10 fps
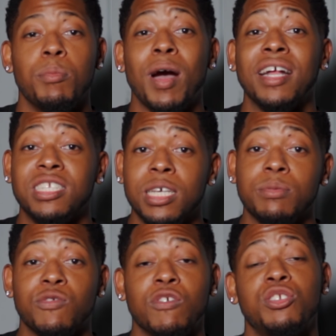My
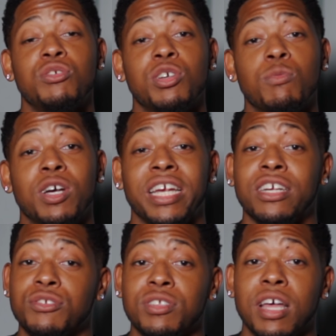tips for shooting with an
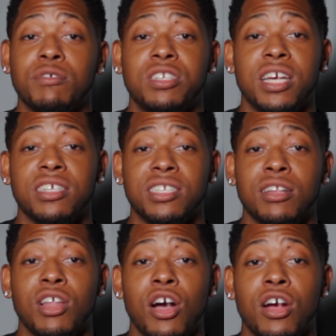entry-level
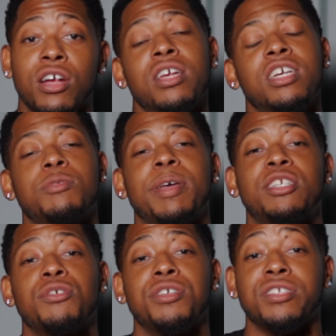DSLR, make
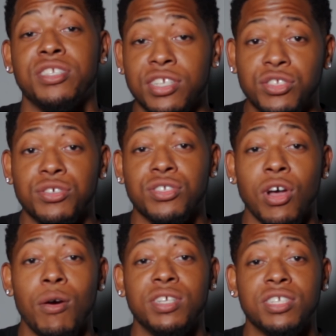sure your sensor is
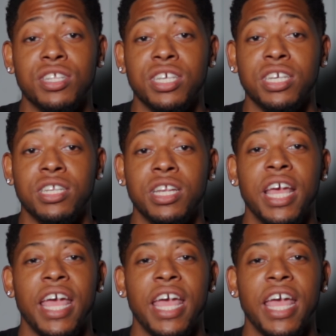always clean,